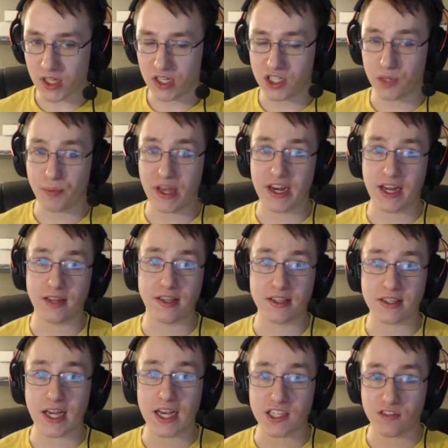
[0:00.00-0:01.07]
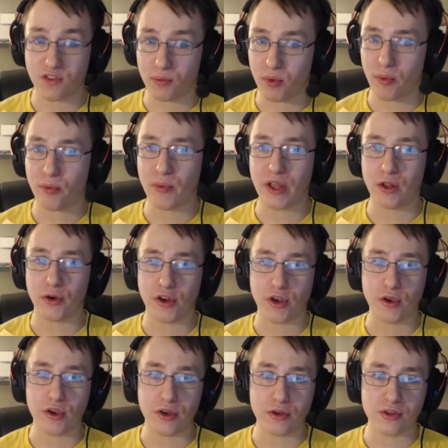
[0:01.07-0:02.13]
Depending on the size of the bubble mailer you
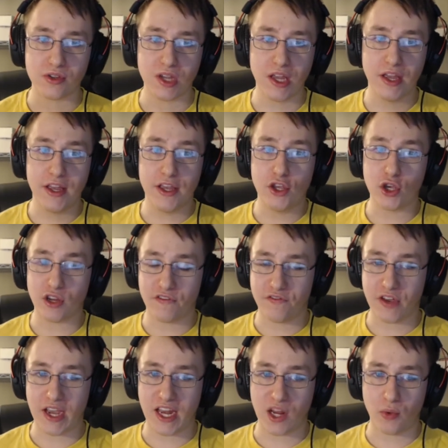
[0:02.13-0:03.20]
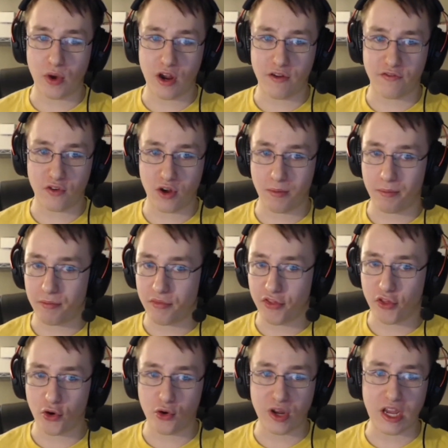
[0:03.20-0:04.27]
use, you can fit anywhere from
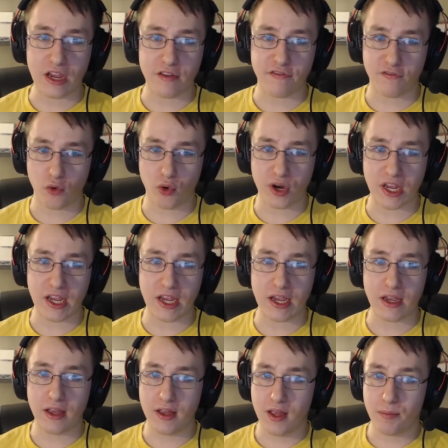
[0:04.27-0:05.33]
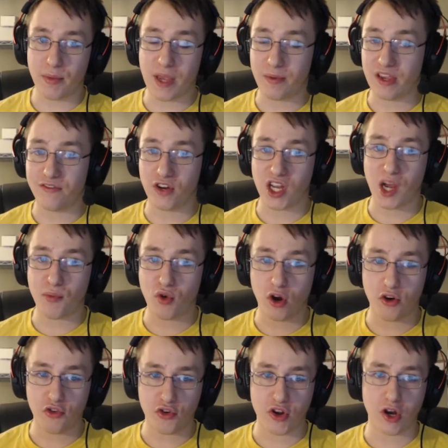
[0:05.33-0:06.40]
30, 40, maybe even a couple
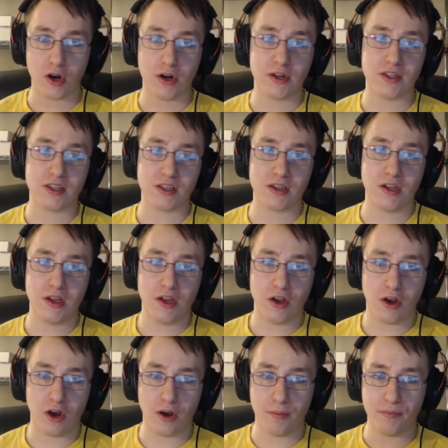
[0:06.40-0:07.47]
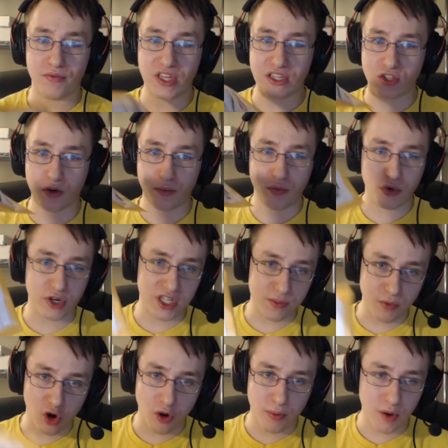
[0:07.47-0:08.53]
hundred cards. These are pretty
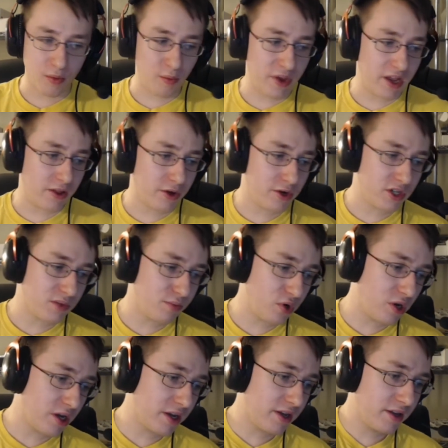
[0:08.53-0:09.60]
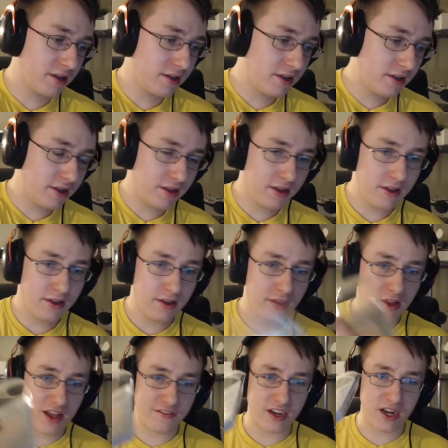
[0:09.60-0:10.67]
small bubble mailers, but
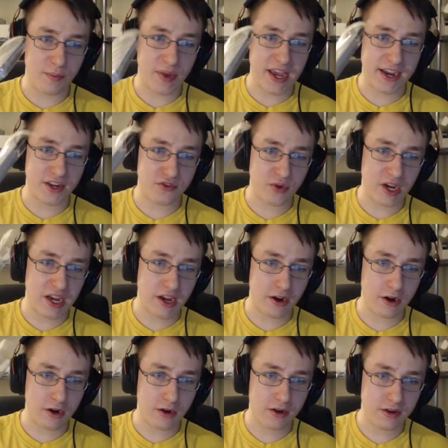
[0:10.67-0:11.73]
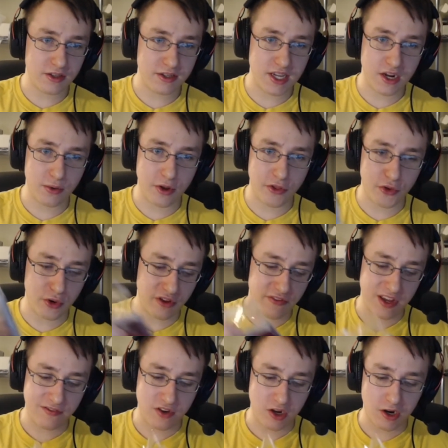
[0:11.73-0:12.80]
I've got a package right here. It's got around
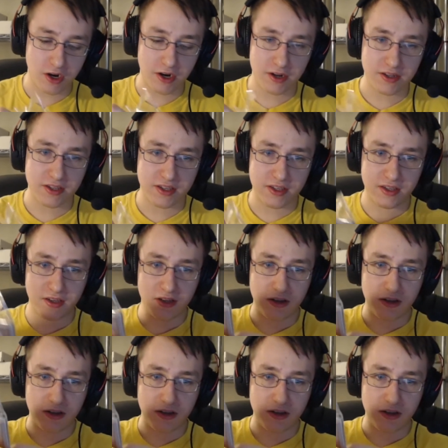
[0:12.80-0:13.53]
35 cards.